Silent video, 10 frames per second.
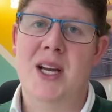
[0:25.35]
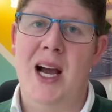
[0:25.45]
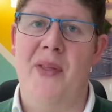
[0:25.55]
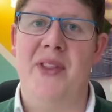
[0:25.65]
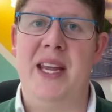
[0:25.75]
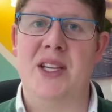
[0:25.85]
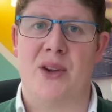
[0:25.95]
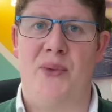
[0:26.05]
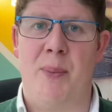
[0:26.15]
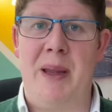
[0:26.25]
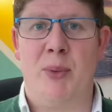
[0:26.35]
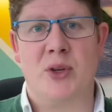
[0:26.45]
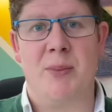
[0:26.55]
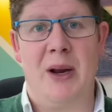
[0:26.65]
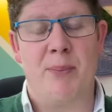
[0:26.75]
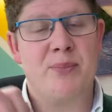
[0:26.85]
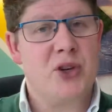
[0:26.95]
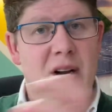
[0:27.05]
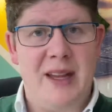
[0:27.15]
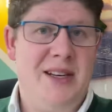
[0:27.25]
And these are for people to be able to
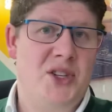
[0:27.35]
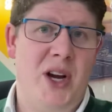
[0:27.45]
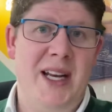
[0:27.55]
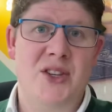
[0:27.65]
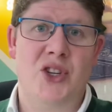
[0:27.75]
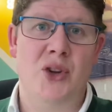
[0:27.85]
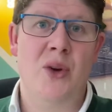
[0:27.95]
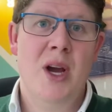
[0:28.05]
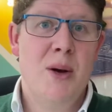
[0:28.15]
chuck their design into,